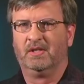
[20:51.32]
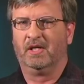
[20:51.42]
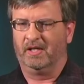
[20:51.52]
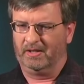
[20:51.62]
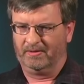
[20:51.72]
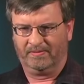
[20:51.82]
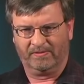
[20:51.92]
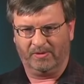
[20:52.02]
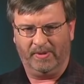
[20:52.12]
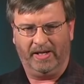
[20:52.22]
and
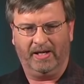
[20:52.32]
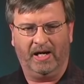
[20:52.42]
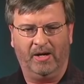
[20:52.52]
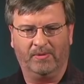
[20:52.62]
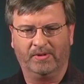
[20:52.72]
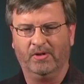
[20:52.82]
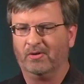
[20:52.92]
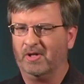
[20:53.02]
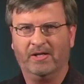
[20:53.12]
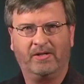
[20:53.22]
from it, I was no
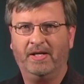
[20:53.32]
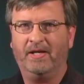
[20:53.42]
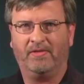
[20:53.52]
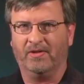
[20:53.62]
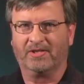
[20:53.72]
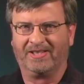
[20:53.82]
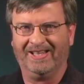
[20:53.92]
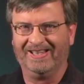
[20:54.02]
longer an atheist.